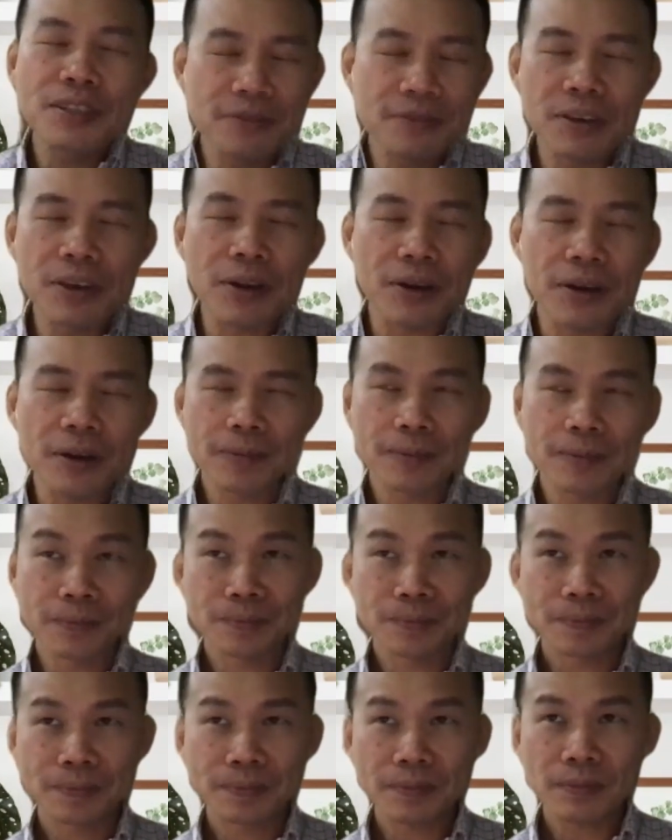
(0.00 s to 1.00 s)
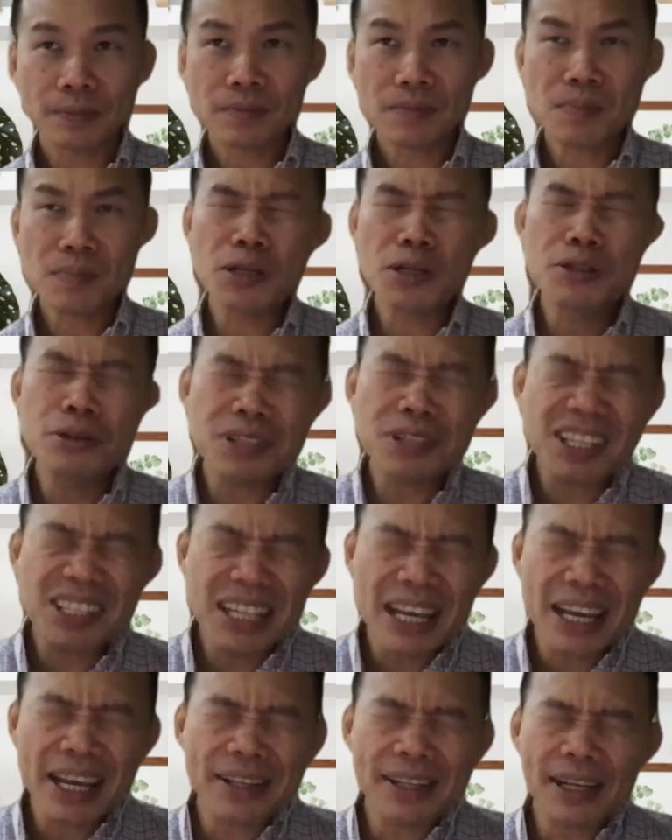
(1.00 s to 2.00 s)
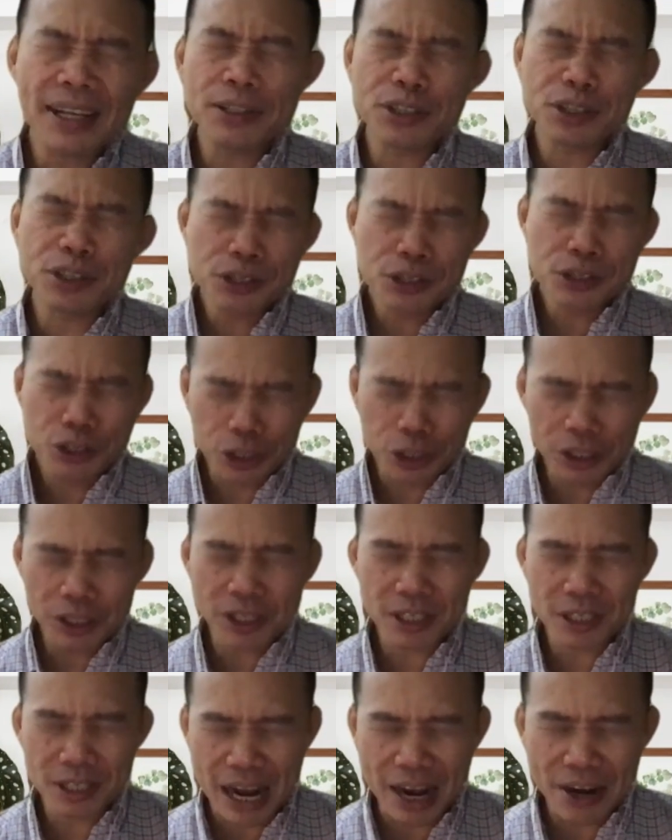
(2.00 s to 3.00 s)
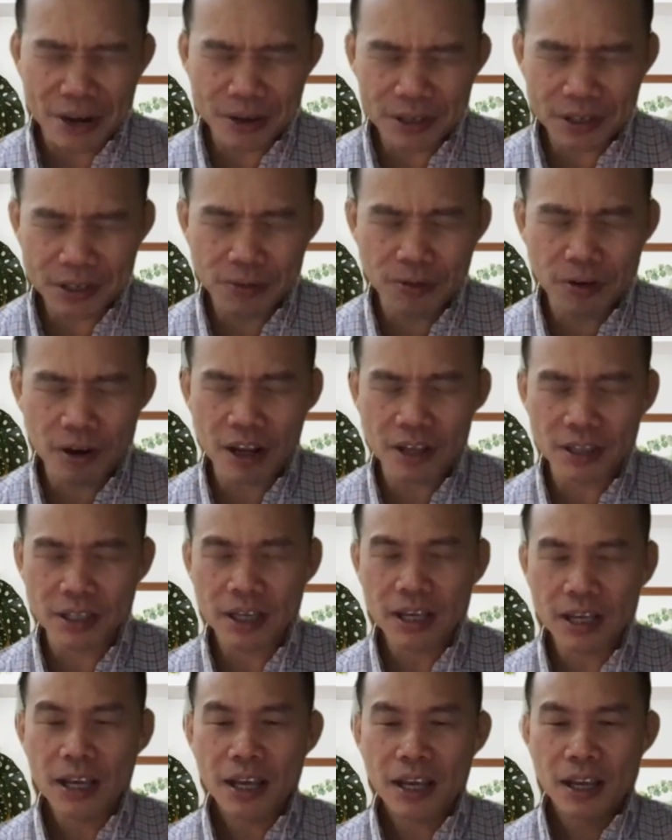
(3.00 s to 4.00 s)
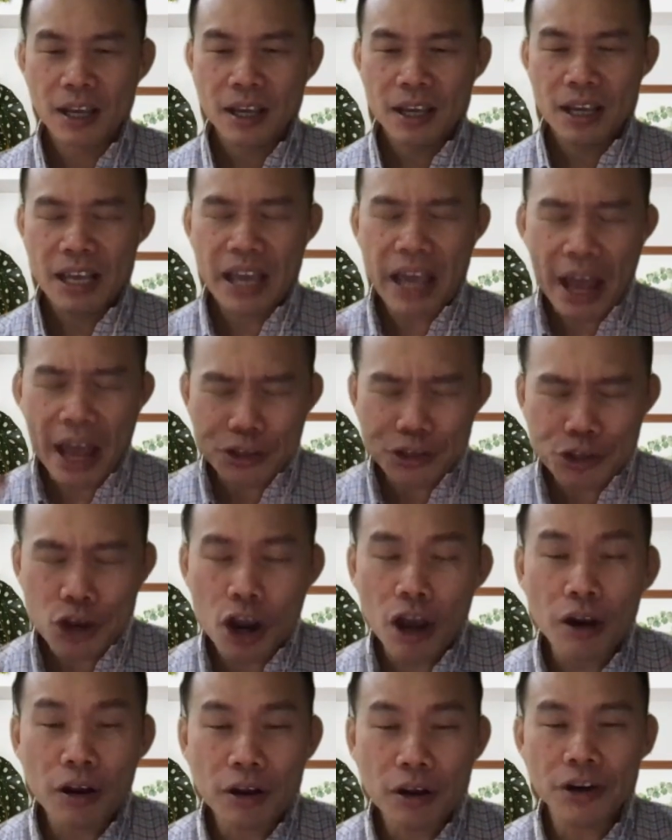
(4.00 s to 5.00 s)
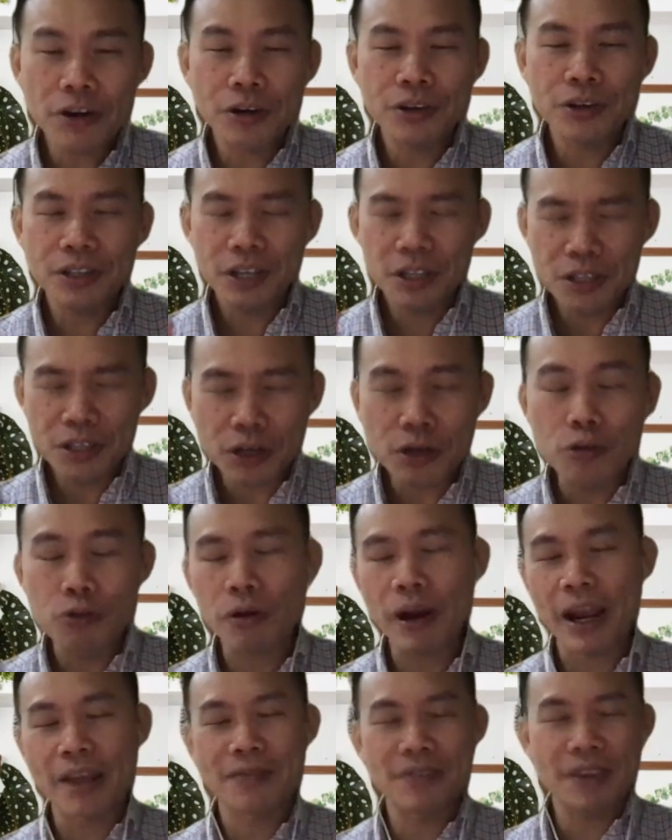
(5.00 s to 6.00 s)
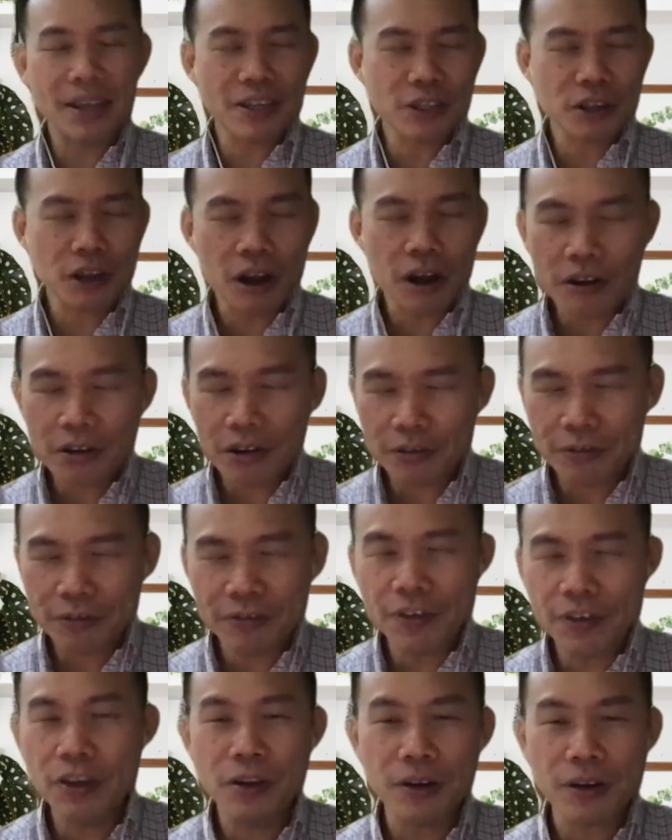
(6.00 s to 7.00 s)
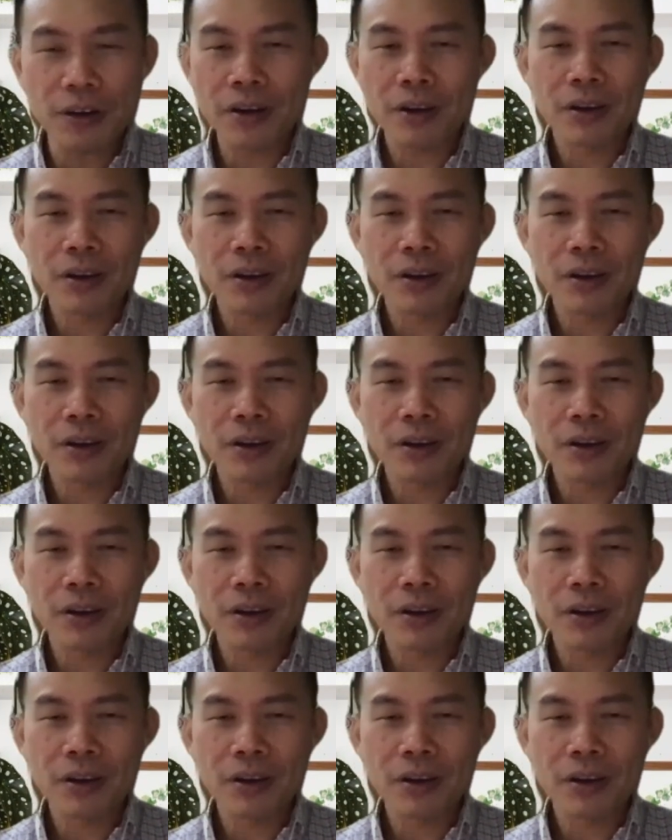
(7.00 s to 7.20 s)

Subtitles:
fear. You know, the day that Jesus died on the cross, he has conquered the grave. He has conquered fear.